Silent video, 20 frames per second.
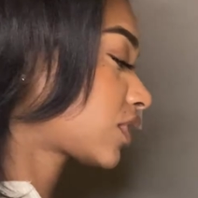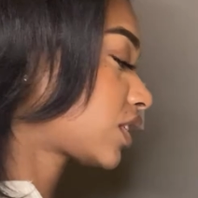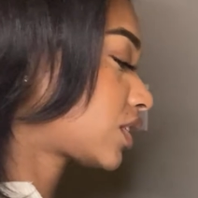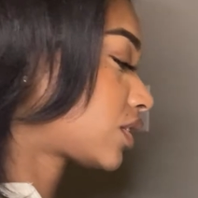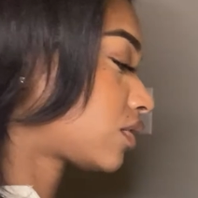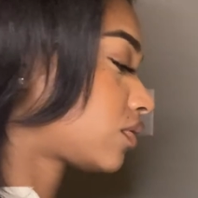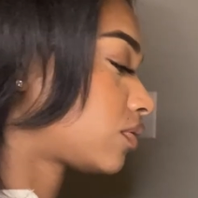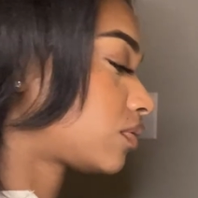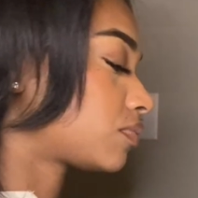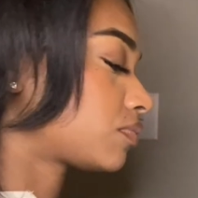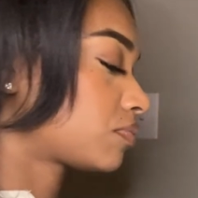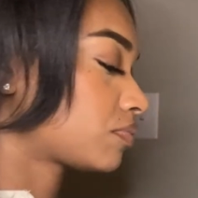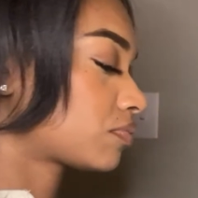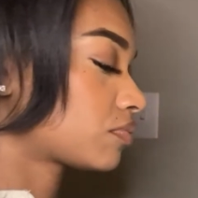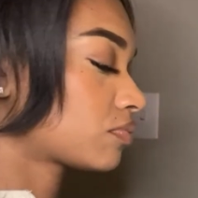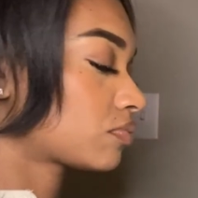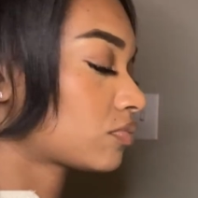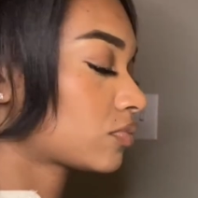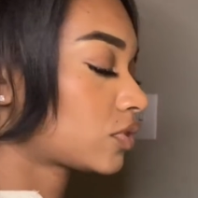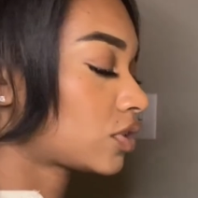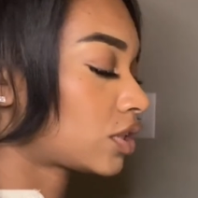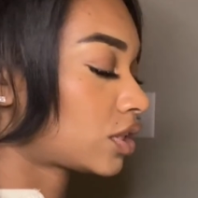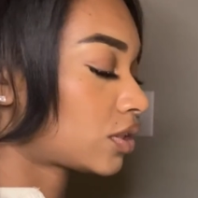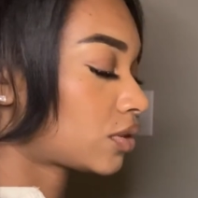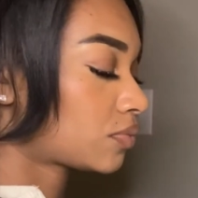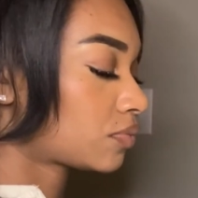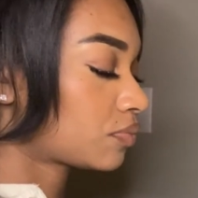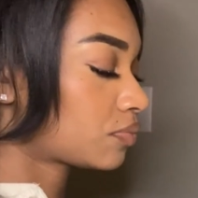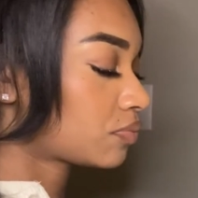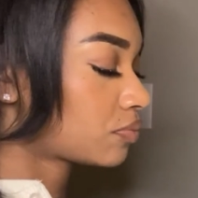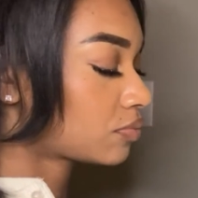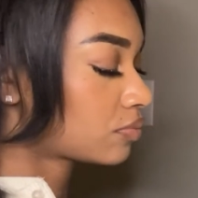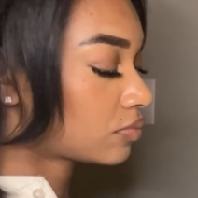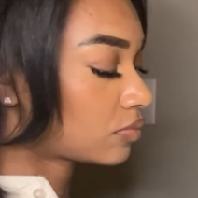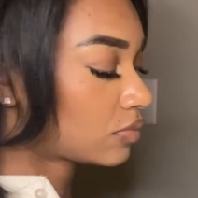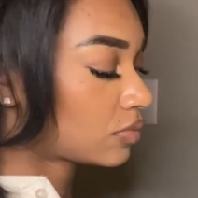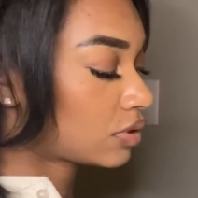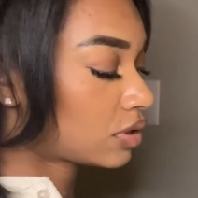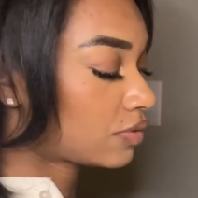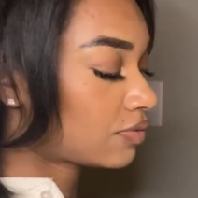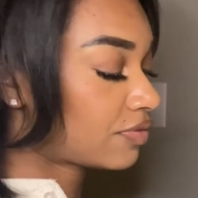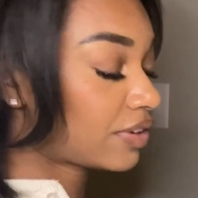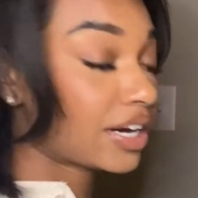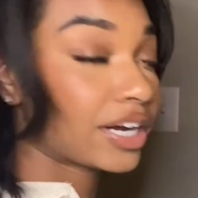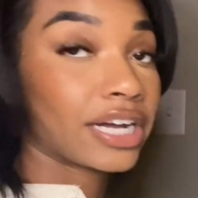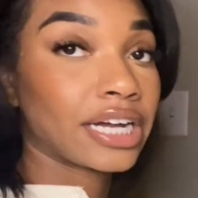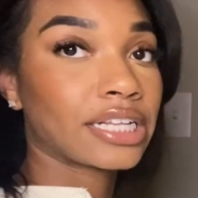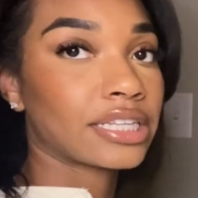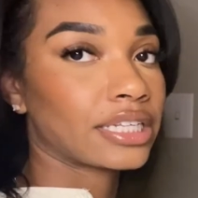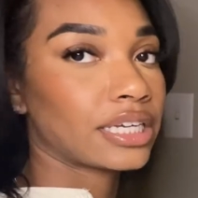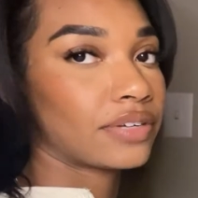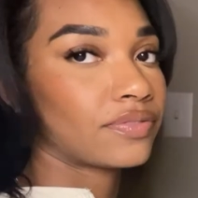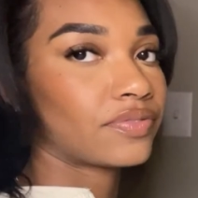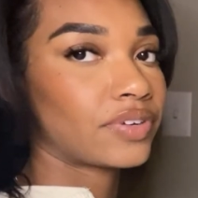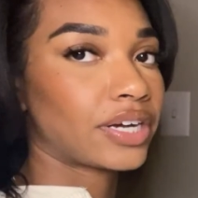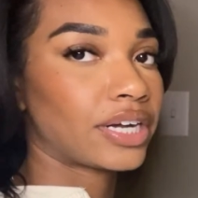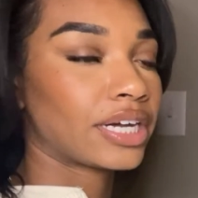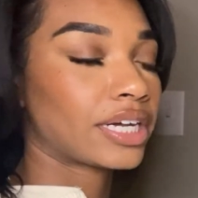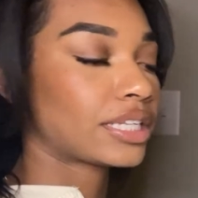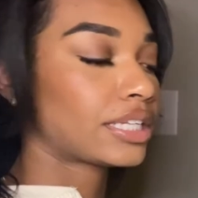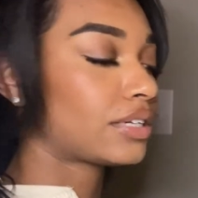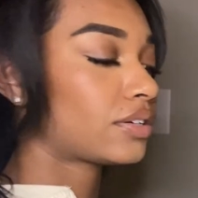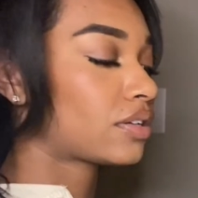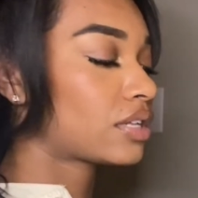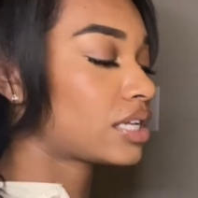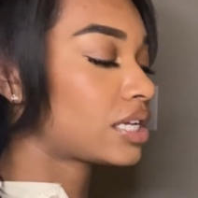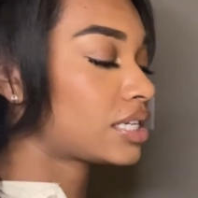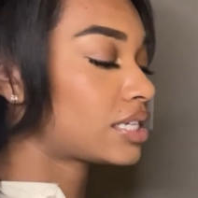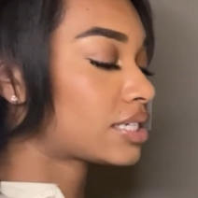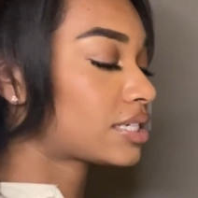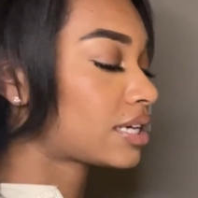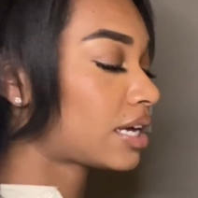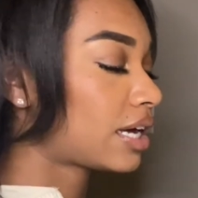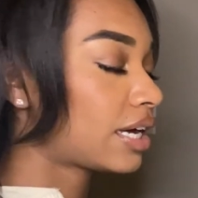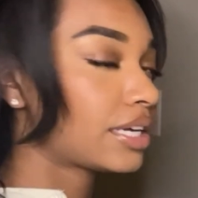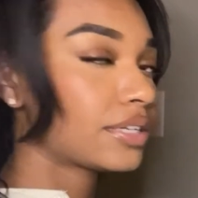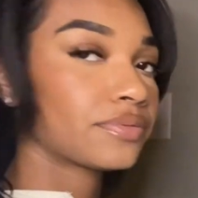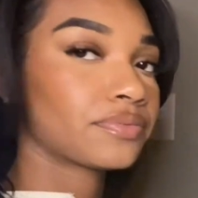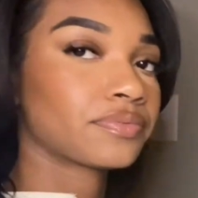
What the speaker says: So, you know, very clean on the inside.